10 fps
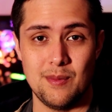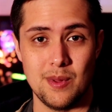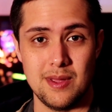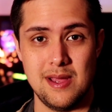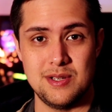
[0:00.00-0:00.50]
I
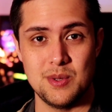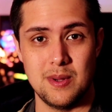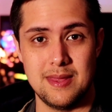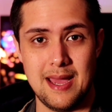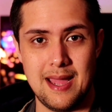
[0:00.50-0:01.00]
really
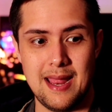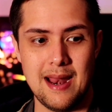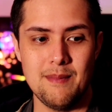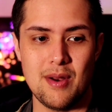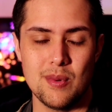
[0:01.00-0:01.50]
enjoyed that.
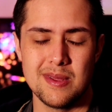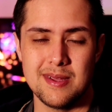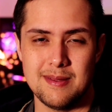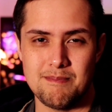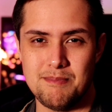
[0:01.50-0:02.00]
And I'm not
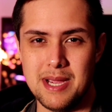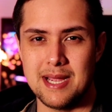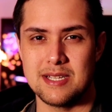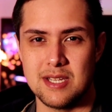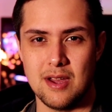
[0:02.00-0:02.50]
really
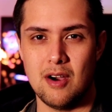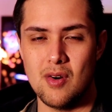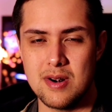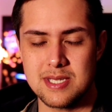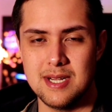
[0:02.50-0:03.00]
big into the
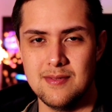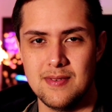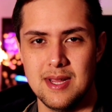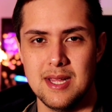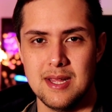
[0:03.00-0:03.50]
horror
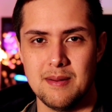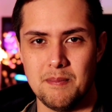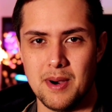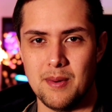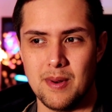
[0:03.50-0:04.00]
stuff,
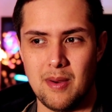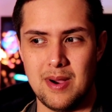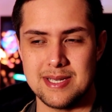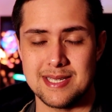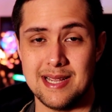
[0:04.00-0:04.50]
but when I
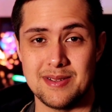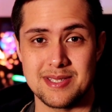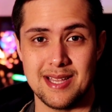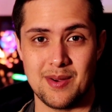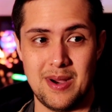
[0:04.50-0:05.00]
watched this, I was
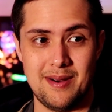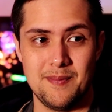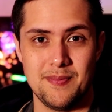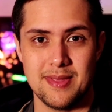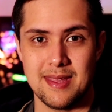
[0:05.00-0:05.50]
just like, wow.